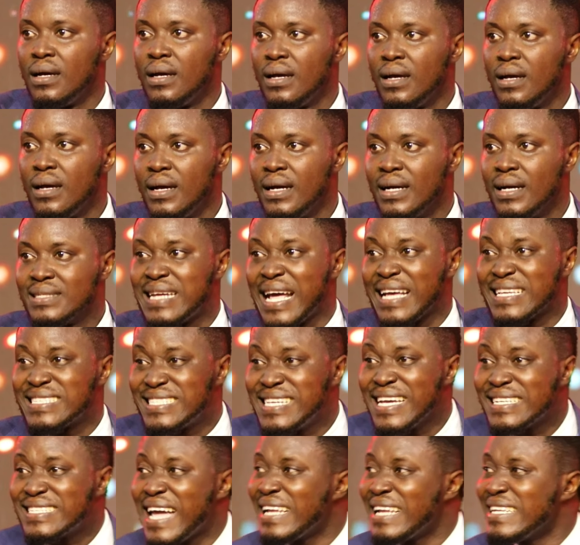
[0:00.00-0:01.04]
That
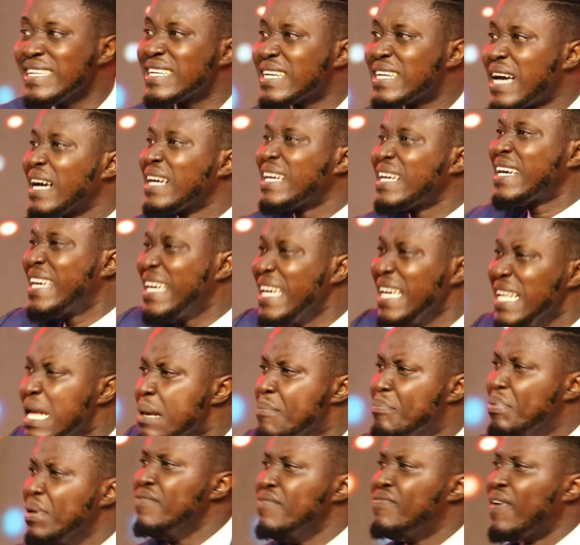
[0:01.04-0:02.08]
Satan can kill a
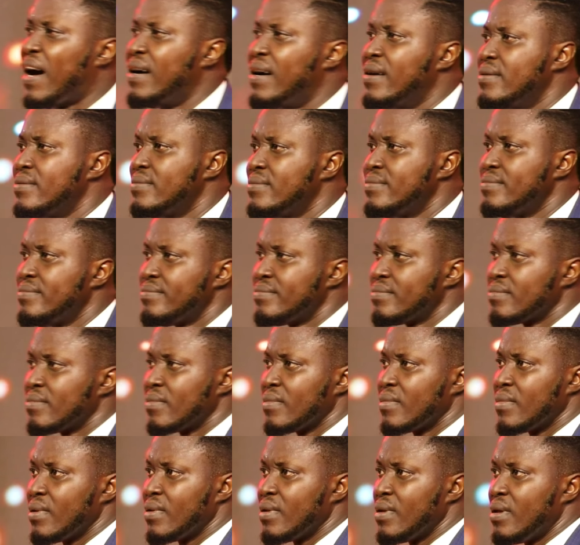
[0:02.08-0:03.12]
believer.
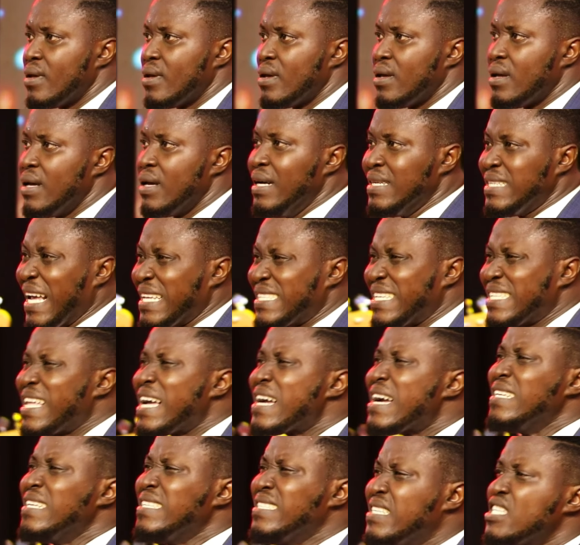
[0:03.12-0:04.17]
That Satan can
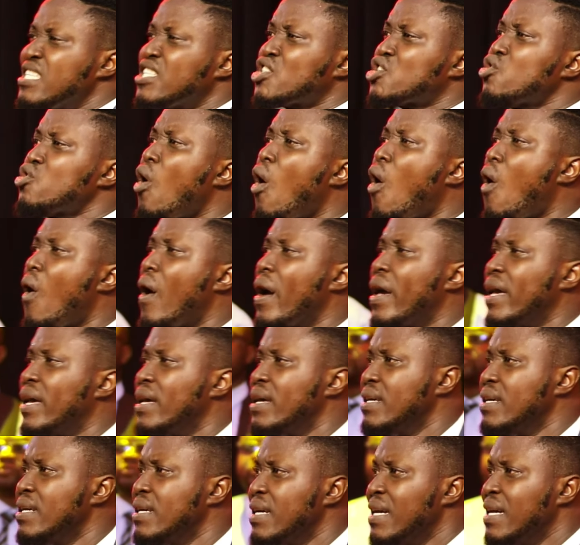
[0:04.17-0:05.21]
destroy.
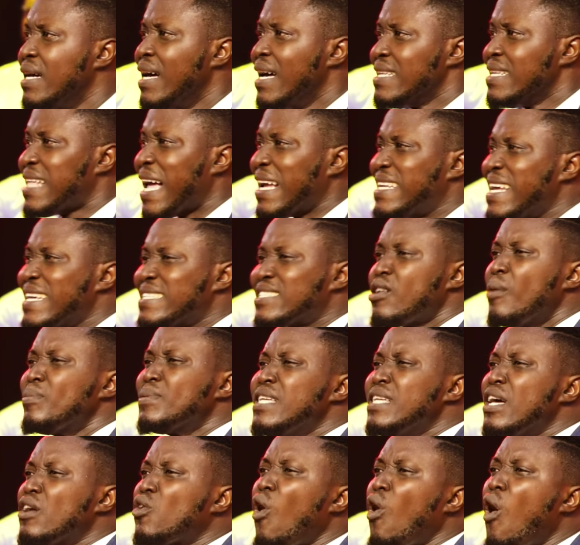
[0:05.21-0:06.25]
That there's something they
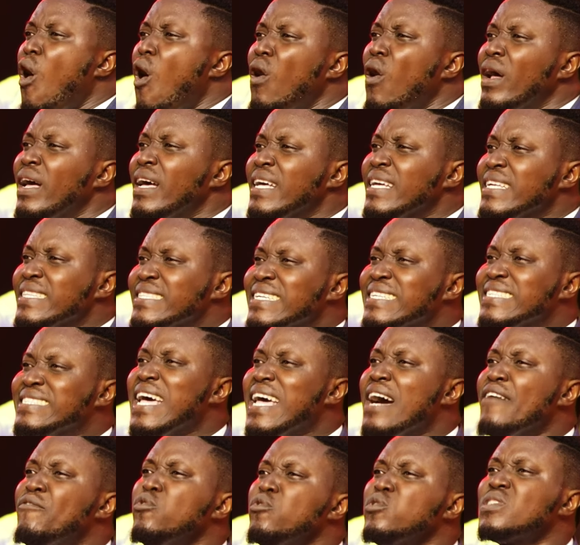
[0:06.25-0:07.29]
call the
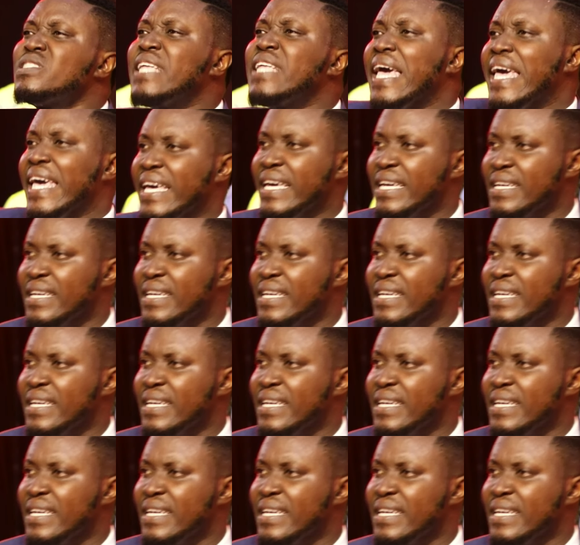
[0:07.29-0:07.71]
devil's day.